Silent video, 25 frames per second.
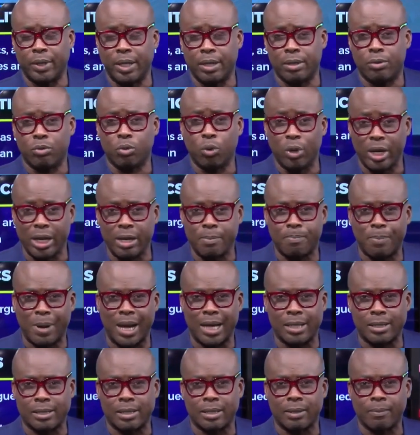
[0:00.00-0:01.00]
ruling
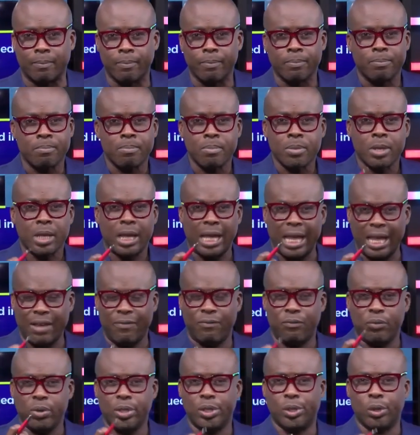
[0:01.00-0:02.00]
party.
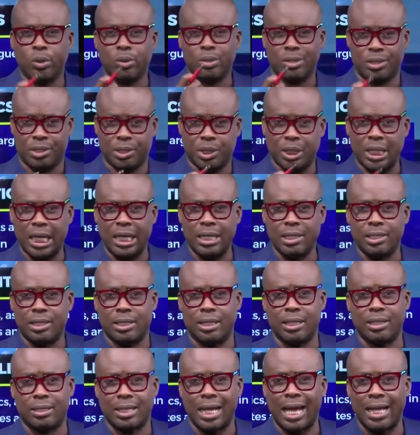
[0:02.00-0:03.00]
If we don't change
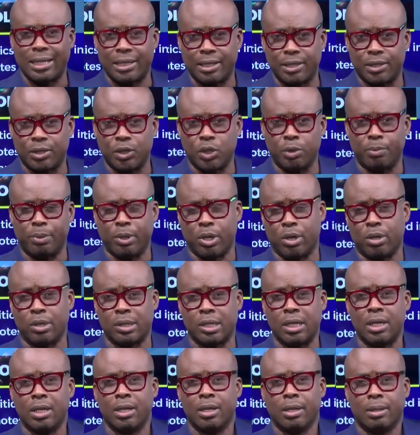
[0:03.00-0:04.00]
this attitude, because
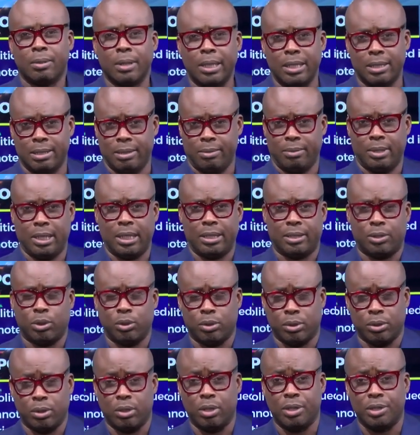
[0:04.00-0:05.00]
the
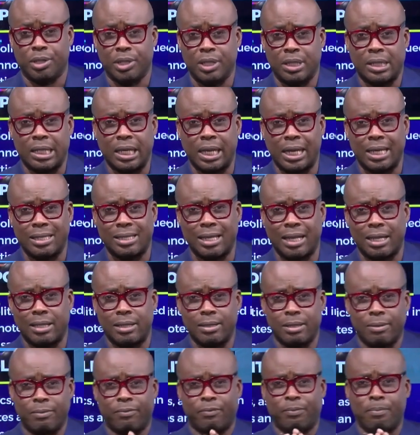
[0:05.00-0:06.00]
sociologists tell us
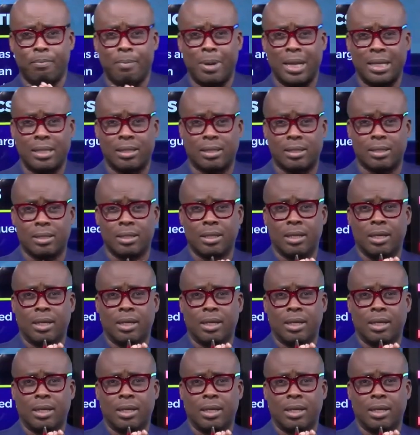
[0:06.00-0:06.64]
that man's